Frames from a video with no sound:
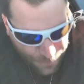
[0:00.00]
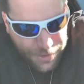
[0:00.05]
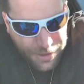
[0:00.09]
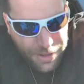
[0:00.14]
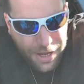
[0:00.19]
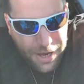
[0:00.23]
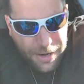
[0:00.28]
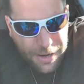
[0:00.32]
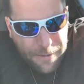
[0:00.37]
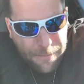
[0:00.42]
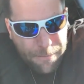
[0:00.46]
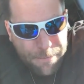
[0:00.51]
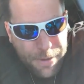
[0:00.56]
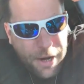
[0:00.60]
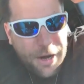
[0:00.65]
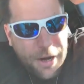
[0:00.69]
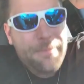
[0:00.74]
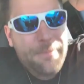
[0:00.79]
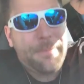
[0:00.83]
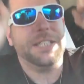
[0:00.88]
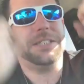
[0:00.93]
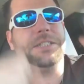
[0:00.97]
like
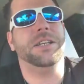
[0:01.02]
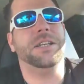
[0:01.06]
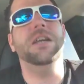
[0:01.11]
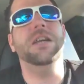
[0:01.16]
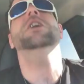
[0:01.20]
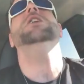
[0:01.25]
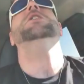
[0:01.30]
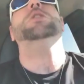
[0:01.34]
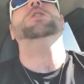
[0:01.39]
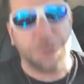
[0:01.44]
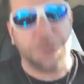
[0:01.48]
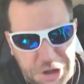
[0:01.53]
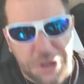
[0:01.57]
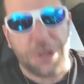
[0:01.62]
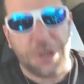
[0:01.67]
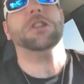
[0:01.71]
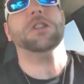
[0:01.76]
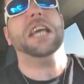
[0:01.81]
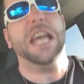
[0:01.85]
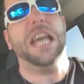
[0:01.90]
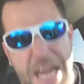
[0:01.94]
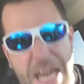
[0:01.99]
buried my, so she
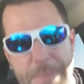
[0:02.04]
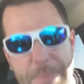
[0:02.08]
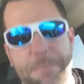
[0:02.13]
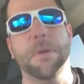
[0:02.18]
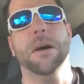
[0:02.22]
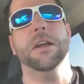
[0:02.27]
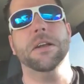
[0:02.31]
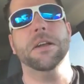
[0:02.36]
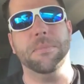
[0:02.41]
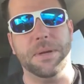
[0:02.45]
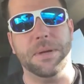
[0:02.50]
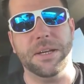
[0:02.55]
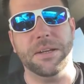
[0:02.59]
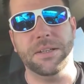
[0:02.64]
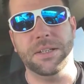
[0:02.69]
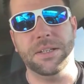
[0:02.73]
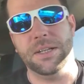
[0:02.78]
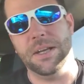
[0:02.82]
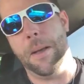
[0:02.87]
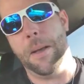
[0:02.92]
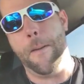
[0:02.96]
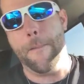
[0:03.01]
starts headbutting me,
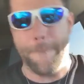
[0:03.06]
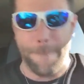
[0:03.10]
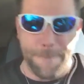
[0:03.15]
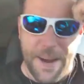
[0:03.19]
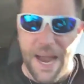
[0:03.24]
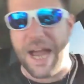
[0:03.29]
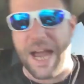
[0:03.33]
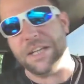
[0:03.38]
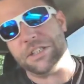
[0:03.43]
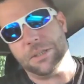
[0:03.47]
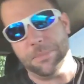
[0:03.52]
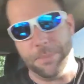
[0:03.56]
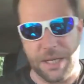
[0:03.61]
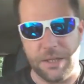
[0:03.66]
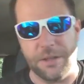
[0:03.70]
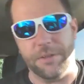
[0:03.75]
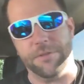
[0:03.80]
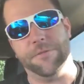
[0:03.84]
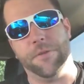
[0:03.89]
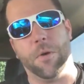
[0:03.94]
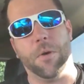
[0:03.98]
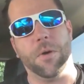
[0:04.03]
bashing me in the
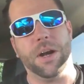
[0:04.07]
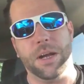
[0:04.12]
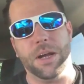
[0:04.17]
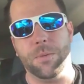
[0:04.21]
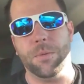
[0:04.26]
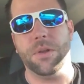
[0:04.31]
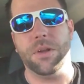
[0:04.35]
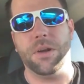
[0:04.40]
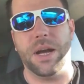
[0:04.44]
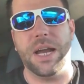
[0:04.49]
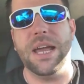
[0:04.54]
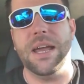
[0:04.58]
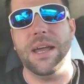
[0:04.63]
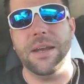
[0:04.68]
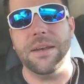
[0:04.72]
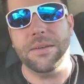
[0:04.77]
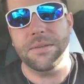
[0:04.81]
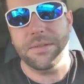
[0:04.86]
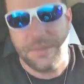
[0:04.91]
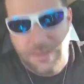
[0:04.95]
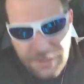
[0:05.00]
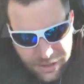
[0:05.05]
forehead with her head
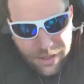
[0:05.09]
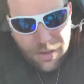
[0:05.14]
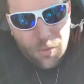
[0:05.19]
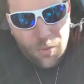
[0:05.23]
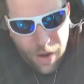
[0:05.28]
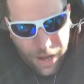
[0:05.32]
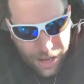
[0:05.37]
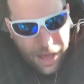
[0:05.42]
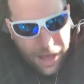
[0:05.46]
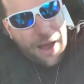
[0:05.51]
while